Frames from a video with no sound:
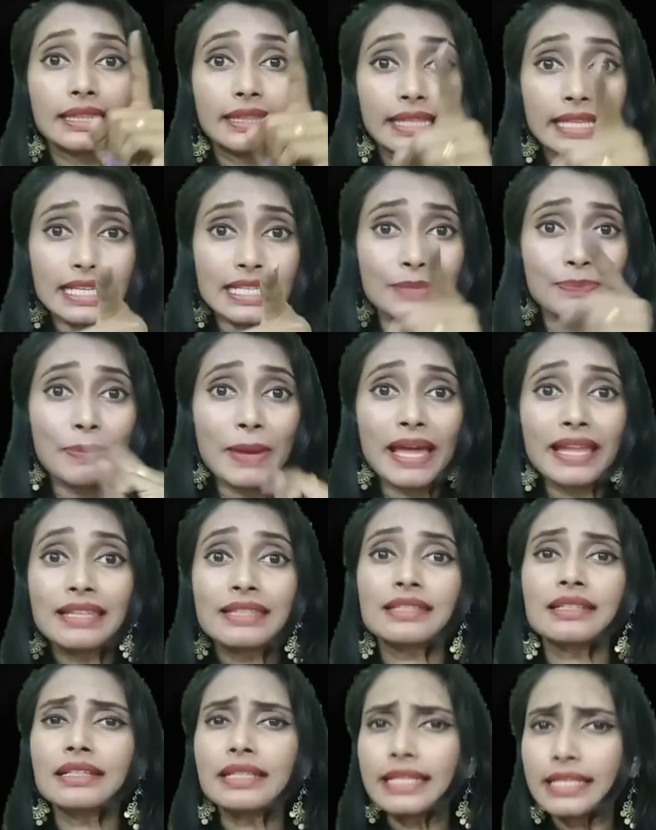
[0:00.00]
This
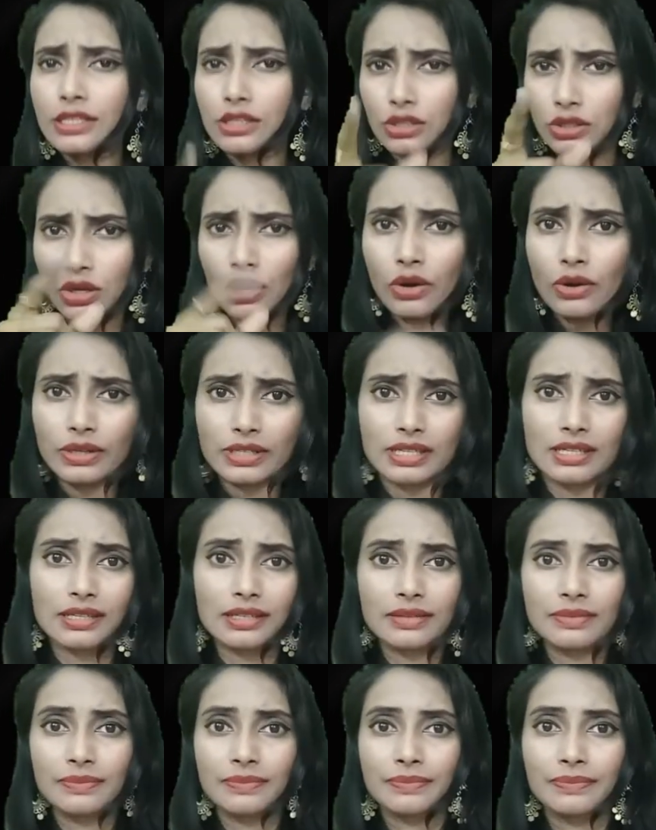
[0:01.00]
pencil is
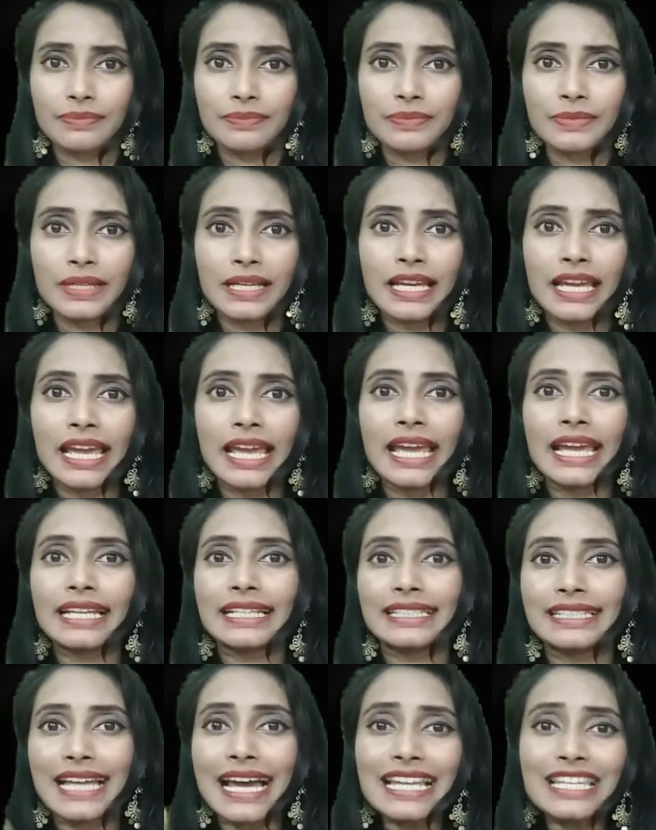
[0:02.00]
yours.
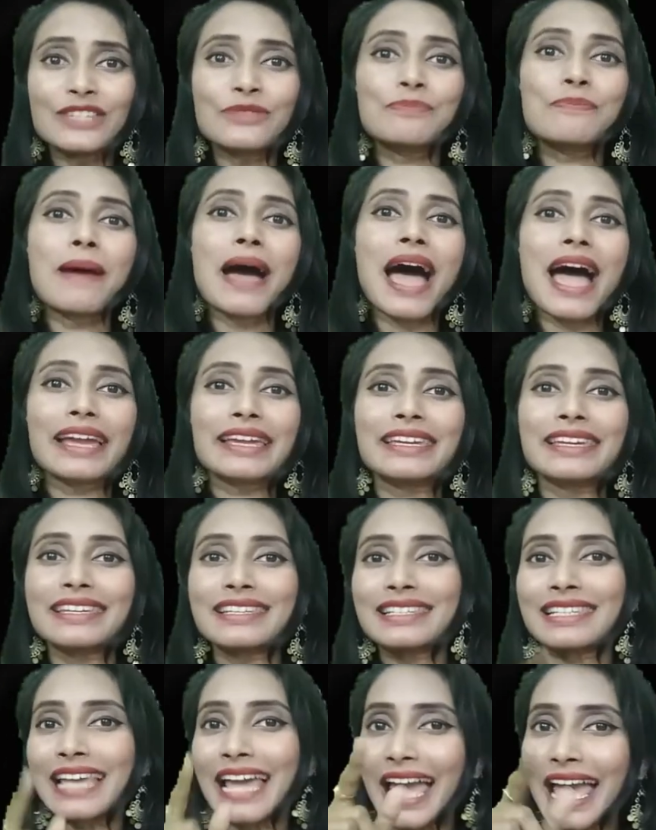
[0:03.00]
That bag
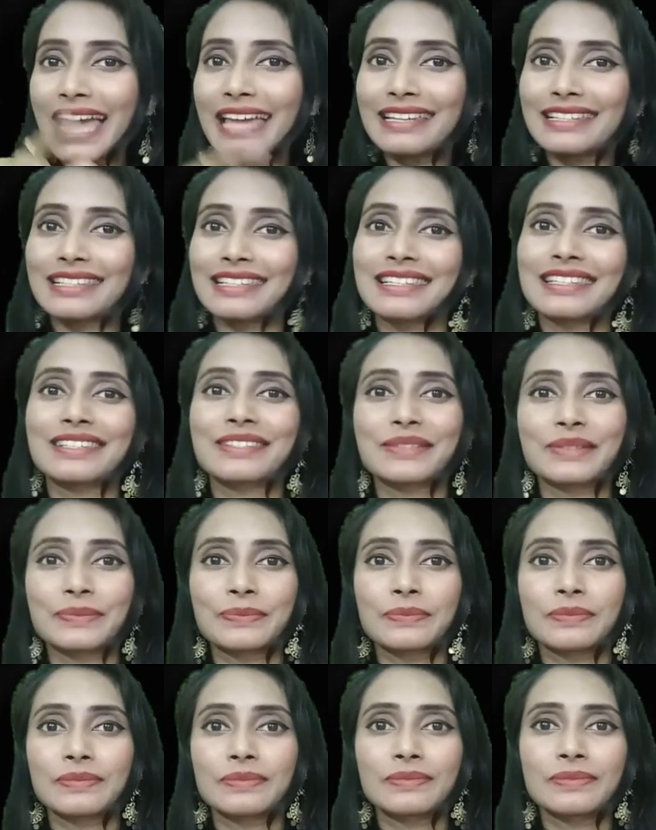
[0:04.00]
is his.
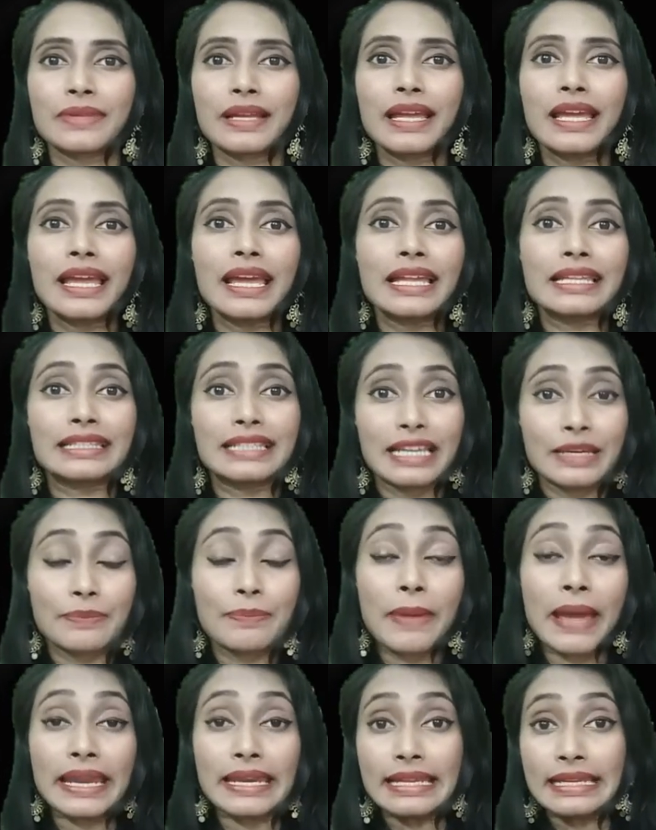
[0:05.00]
That
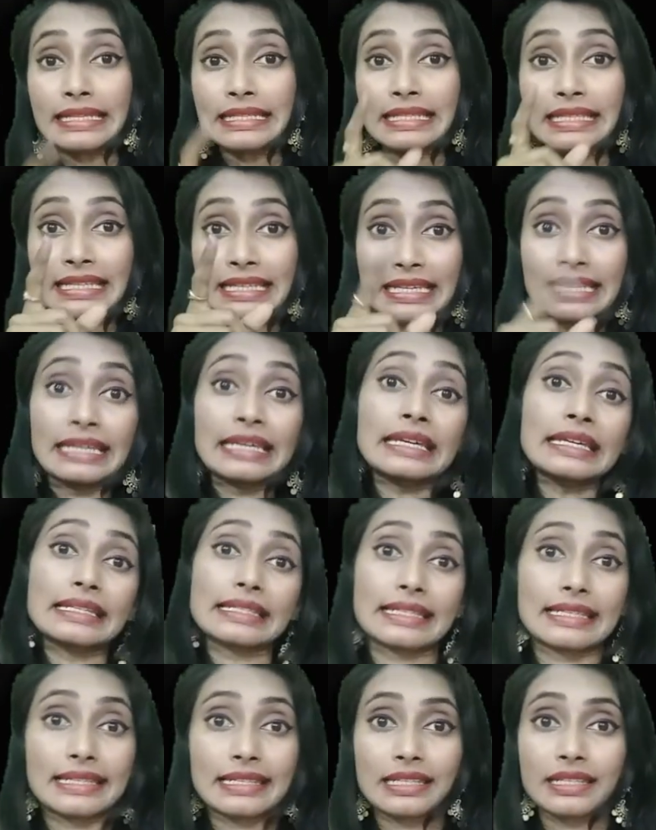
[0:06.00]
pen is
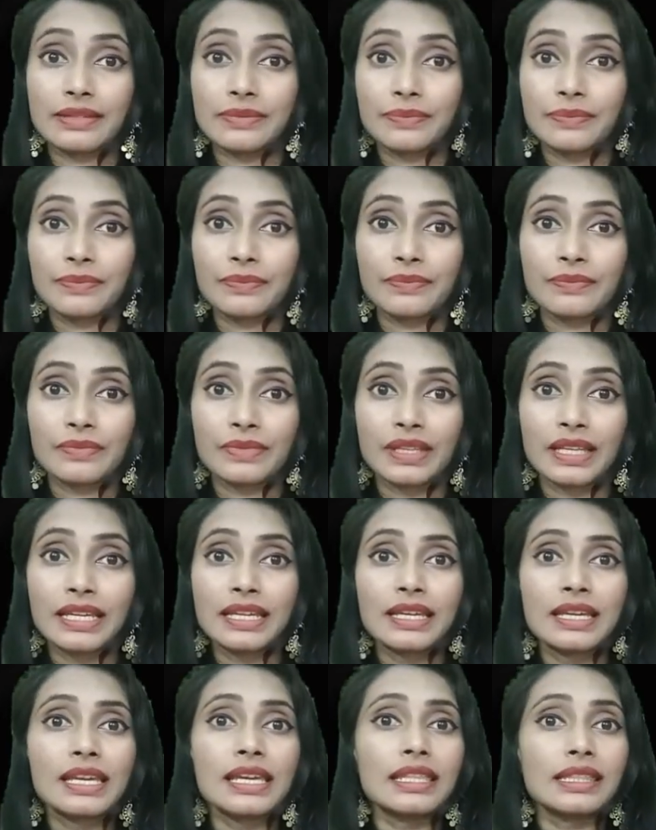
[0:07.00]
his.
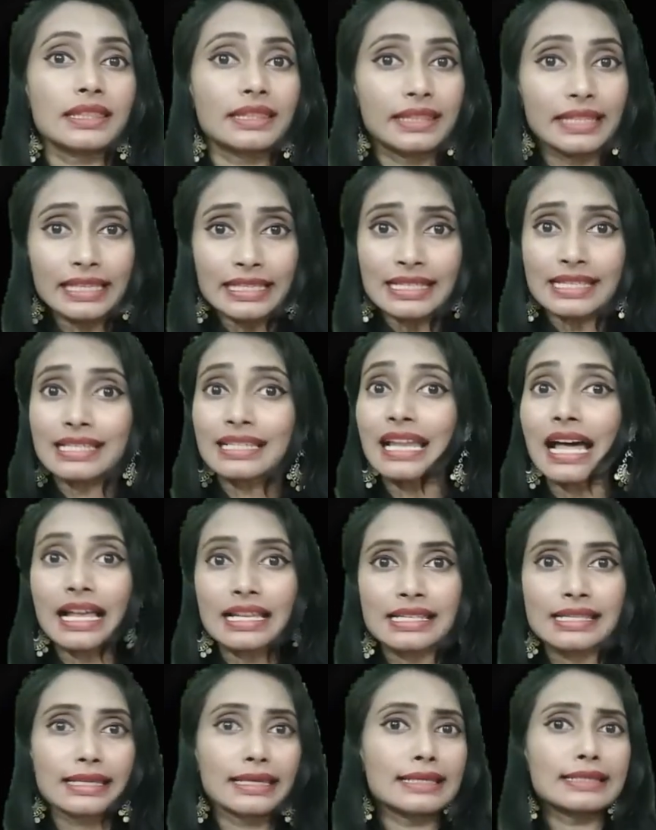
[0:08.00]
This
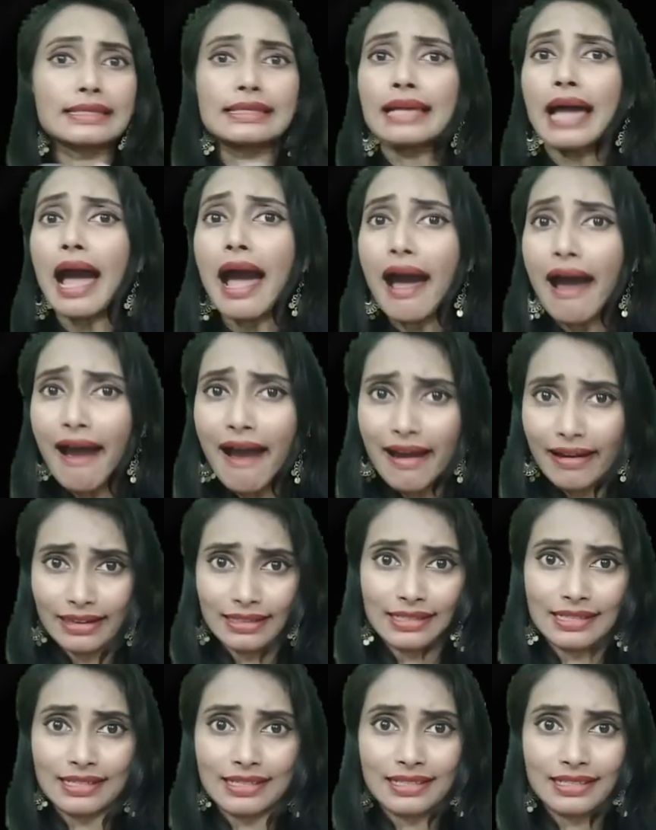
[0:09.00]
class is
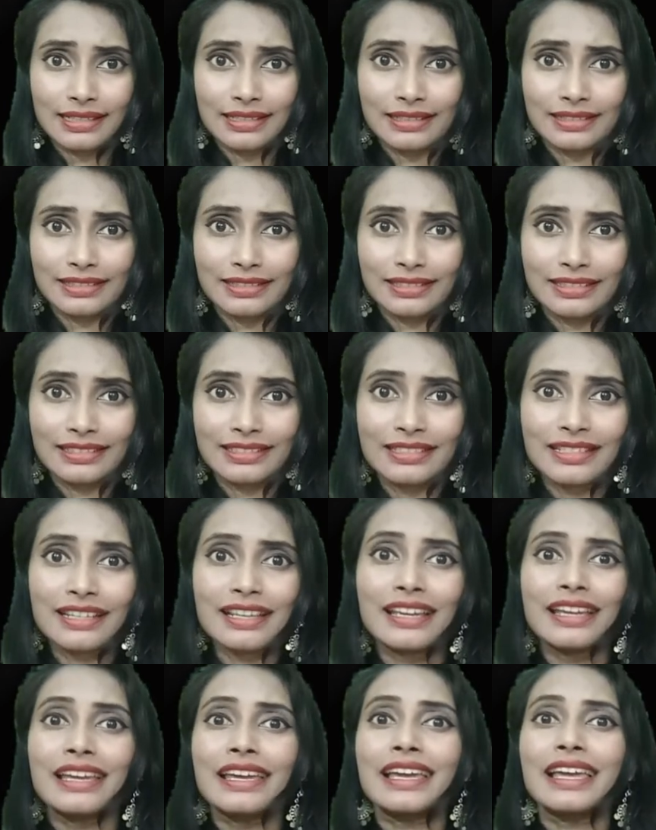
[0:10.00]
ours.
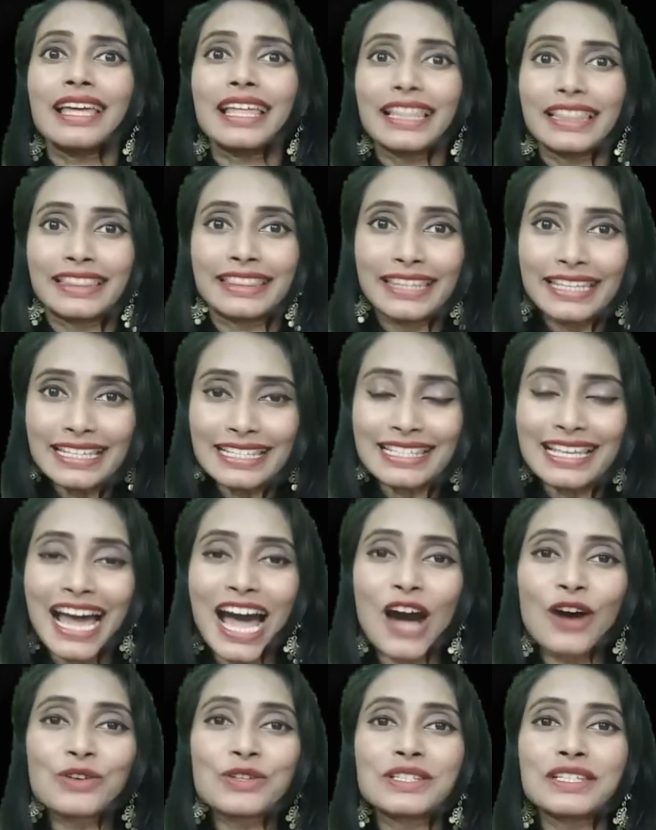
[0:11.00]
This
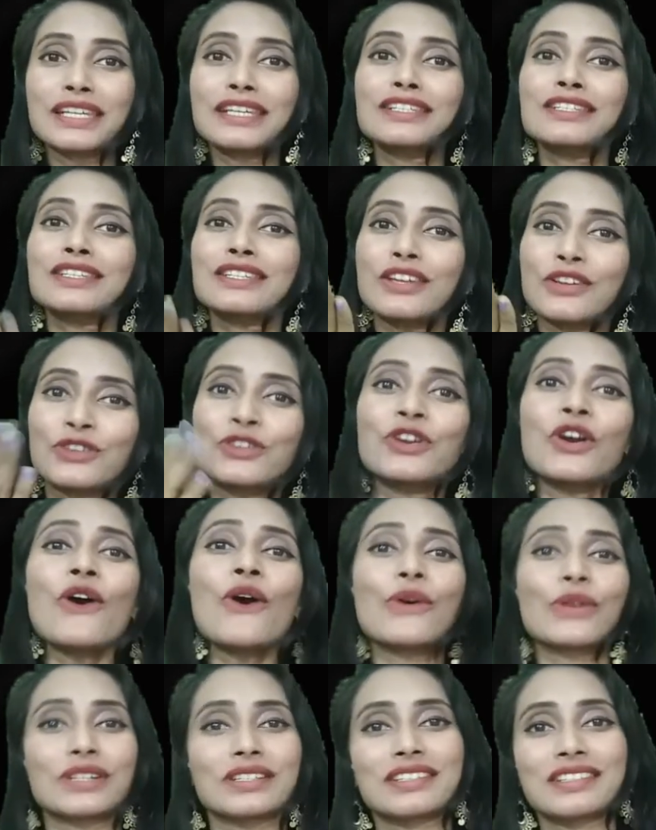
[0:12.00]
house is
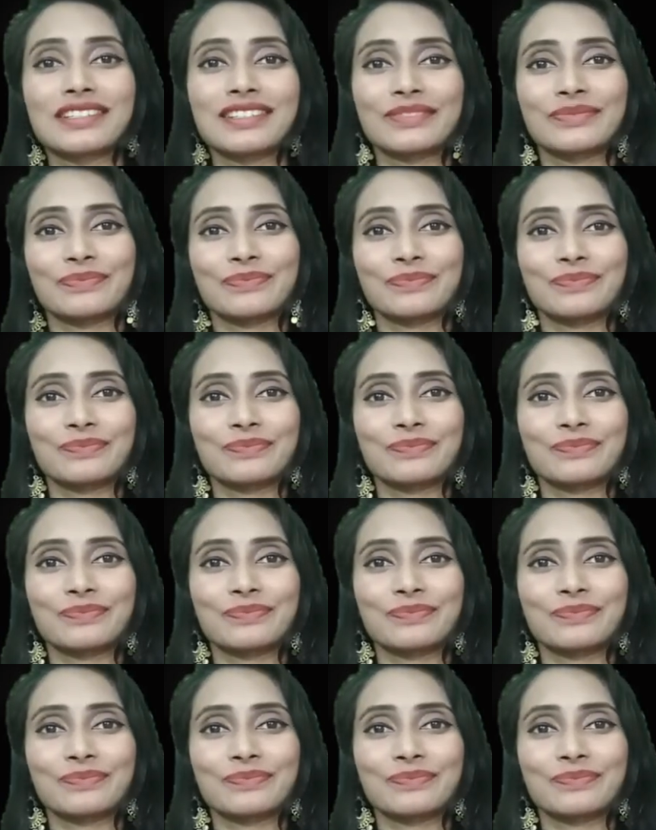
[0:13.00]
yours.